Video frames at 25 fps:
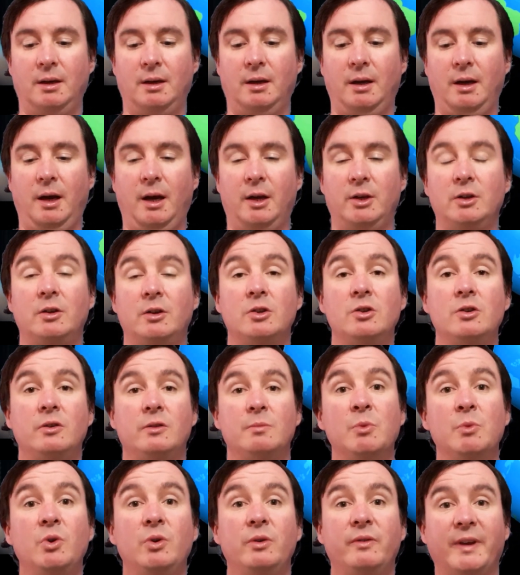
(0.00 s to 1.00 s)
You can use
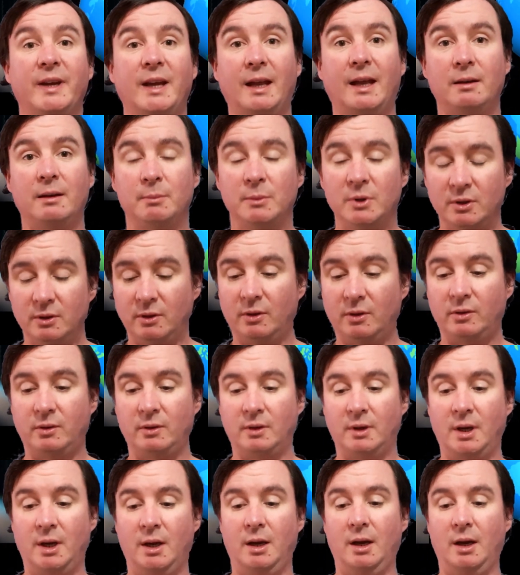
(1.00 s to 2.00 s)
moving elements,
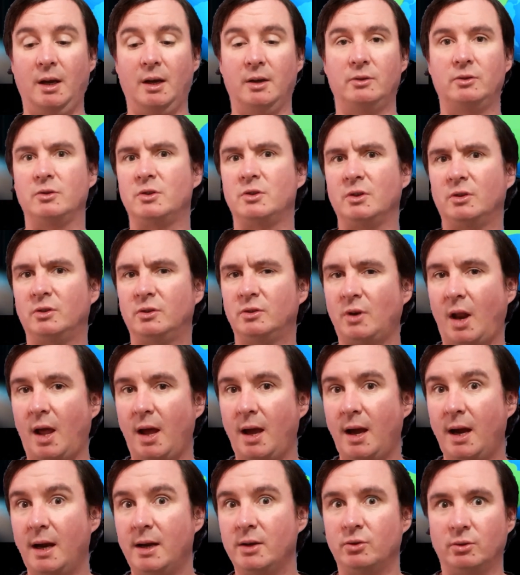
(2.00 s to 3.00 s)
such as slides